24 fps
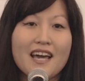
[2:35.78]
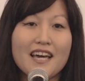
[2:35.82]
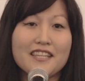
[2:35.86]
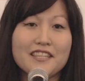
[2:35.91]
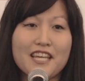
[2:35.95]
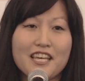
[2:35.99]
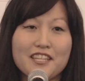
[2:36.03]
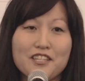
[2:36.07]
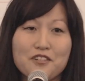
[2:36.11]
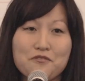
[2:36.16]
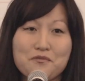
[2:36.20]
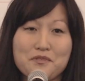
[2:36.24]
And
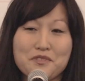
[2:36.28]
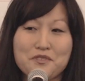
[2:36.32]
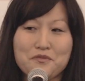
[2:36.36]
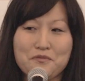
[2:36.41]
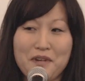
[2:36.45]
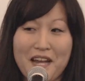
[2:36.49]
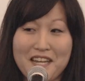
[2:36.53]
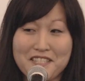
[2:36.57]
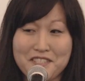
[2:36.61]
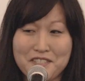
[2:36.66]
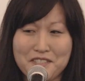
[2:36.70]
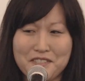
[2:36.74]
then there was
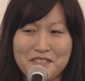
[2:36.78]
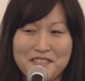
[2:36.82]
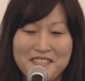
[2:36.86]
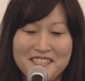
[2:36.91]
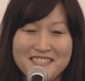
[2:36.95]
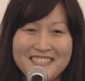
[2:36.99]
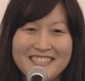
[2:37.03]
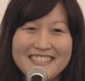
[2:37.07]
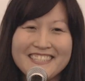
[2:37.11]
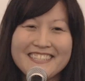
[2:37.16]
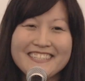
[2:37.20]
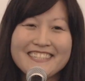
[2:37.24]

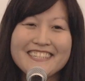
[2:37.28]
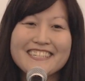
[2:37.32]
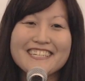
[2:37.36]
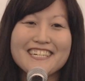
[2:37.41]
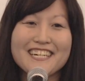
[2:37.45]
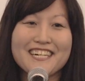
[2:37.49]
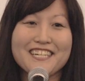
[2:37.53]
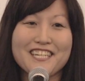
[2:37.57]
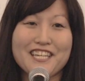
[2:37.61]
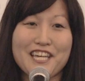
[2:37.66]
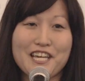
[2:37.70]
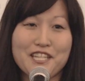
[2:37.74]
Rascal,
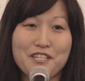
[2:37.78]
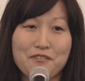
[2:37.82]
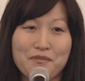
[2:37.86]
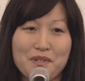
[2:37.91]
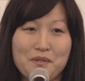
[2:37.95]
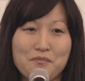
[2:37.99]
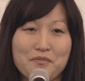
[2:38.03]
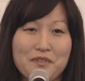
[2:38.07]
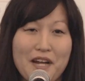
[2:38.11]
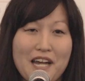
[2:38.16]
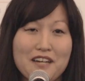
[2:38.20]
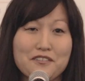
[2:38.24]
a yellow
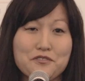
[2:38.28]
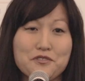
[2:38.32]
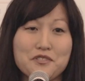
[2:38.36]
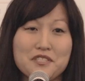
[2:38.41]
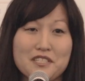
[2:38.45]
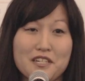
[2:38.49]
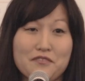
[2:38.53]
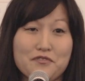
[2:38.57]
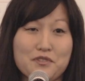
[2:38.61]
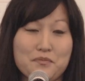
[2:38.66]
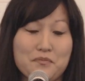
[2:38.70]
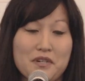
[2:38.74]
and brown
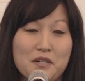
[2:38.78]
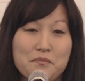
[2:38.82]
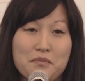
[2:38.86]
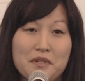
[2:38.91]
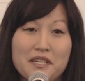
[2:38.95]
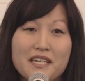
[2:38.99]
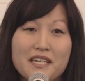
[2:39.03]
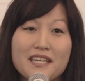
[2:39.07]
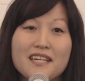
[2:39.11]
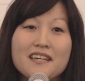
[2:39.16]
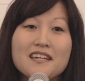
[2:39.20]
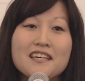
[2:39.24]
stuffed
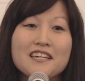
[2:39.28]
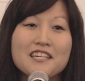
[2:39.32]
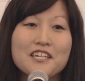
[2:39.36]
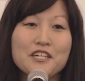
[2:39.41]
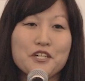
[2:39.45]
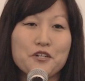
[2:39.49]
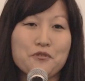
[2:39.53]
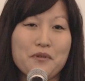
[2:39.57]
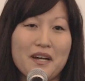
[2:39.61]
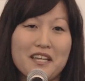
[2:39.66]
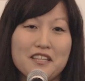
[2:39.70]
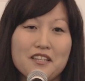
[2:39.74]
puppy
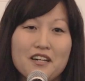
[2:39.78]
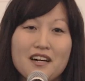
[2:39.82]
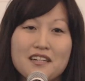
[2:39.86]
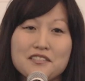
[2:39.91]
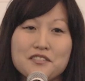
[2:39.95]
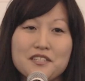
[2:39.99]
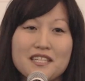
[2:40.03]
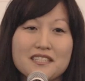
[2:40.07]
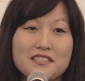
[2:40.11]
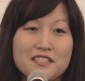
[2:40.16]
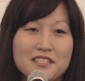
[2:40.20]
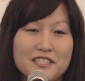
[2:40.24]
who I
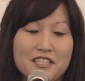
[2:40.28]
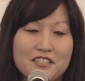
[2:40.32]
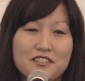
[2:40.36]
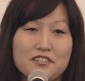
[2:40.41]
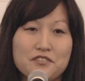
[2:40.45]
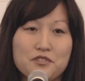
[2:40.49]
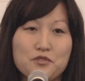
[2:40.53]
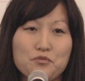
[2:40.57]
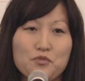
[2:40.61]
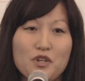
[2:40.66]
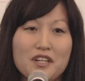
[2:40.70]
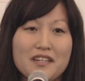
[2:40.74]
lost at
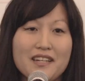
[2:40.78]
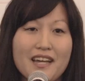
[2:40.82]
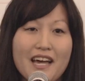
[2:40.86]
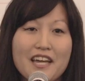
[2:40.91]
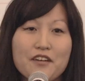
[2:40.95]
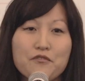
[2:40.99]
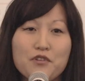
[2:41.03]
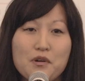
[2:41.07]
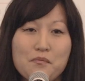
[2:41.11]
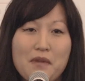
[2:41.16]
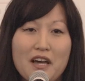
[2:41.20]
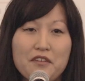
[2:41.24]
Sears one
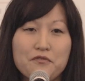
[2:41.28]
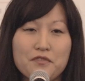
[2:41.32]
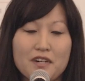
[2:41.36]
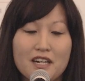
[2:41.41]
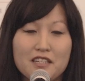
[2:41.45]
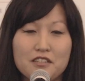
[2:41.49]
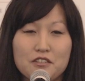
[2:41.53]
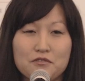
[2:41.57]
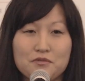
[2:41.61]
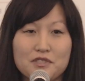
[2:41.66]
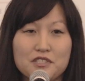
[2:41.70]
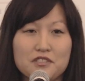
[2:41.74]
night while my
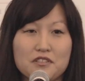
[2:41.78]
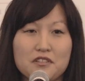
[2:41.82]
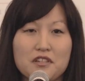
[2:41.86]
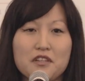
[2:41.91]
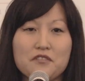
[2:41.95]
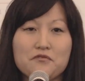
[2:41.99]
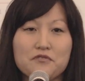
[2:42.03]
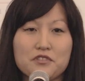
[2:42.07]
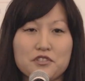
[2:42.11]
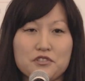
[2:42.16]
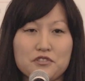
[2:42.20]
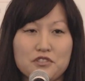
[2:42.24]
father was
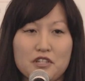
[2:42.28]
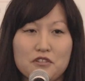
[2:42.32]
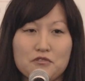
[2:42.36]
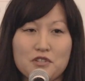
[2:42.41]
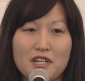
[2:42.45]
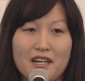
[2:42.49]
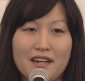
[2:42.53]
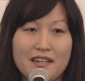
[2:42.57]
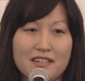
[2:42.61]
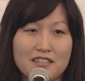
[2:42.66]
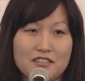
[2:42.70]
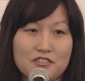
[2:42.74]
looking for snow
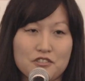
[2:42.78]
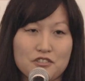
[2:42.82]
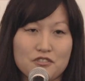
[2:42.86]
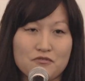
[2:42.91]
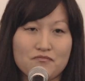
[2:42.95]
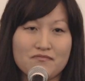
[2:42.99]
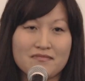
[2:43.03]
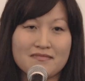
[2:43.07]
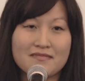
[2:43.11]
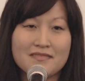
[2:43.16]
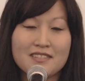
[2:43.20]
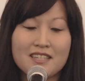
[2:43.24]
tires.
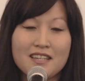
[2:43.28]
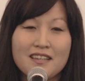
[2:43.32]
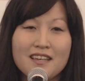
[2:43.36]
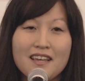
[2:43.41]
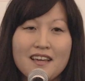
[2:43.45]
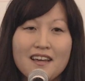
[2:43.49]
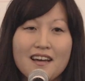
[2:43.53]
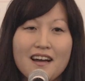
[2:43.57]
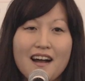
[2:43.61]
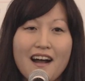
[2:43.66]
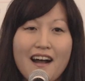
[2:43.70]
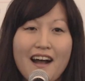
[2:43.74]

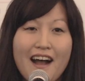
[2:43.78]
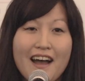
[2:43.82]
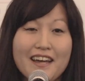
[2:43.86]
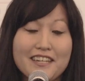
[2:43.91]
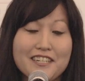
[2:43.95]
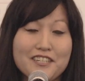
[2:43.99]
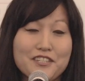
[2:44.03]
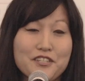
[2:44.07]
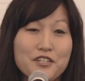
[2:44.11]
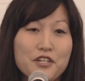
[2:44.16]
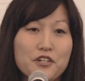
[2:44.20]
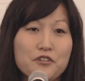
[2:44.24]
I
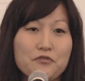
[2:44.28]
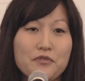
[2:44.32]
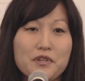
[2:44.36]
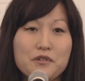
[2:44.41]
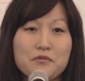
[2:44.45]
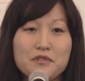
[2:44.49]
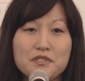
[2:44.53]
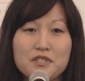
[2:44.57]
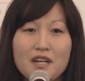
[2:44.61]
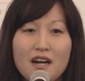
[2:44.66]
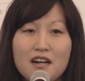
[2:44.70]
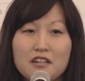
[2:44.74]
didn't know if he
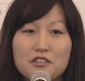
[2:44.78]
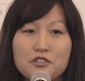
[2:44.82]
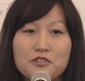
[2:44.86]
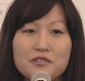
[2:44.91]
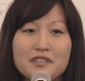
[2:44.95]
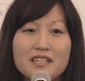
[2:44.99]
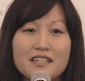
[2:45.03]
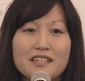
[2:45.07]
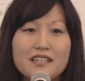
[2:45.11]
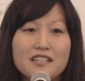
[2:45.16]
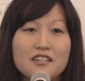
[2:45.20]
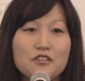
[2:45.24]
was
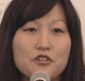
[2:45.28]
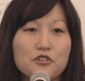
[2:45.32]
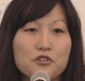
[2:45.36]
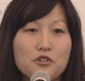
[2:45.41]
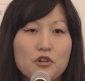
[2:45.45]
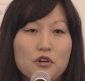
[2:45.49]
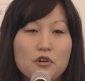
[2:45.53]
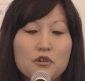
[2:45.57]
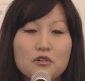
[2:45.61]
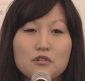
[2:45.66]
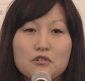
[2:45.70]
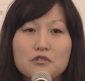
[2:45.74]
hungry or
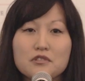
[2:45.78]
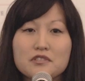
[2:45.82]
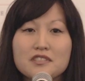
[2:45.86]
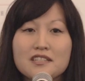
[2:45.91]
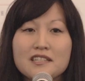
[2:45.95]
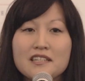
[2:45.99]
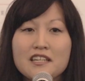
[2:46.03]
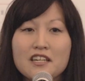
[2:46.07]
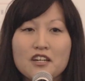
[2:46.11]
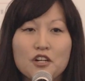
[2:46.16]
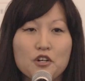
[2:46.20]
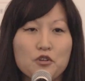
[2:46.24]
cold
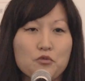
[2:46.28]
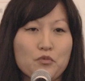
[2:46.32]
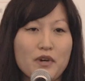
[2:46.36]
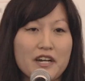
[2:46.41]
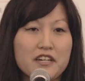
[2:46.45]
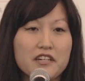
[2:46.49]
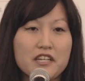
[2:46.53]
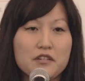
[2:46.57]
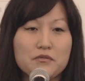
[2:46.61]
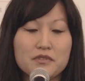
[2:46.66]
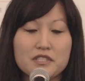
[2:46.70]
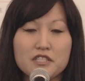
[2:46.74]
or
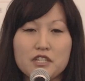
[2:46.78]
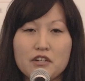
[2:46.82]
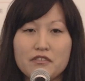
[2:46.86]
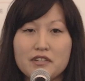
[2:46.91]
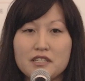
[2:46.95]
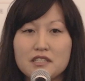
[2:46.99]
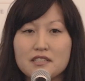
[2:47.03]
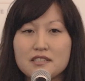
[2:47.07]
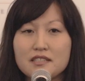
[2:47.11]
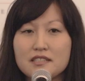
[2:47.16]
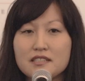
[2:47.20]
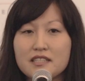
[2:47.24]
where he was
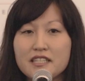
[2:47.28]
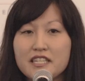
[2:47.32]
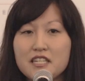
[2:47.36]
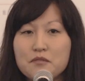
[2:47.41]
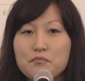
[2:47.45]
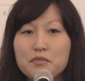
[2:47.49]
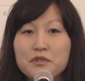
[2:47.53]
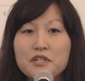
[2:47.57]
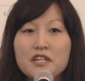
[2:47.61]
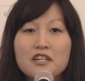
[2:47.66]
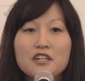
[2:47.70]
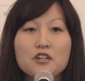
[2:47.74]
going to
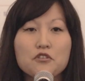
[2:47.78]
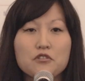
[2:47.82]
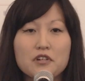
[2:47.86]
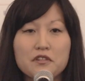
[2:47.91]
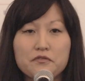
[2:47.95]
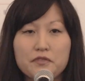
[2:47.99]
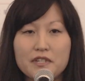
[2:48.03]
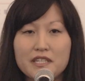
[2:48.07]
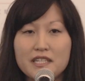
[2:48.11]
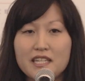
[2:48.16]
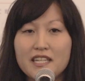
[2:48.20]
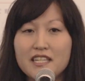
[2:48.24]
sleep or
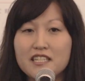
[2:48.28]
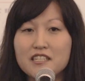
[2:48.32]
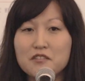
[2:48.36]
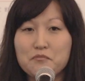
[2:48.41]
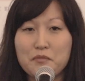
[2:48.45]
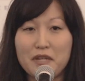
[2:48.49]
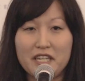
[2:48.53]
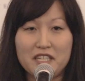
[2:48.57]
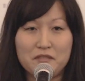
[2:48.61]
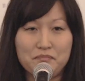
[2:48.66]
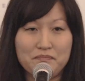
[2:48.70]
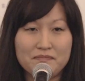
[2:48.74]
if he needed
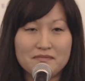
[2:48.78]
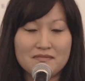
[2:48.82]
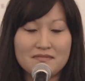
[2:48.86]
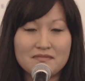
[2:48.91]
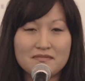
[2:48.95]
me.